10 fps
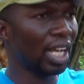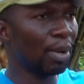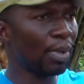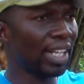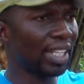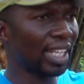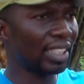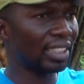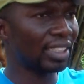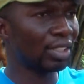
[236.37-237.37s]

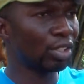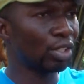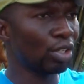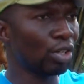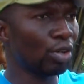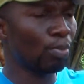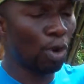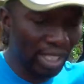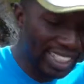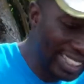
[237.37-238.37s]
Americans.
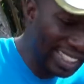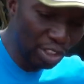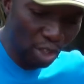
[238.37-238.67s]
But they did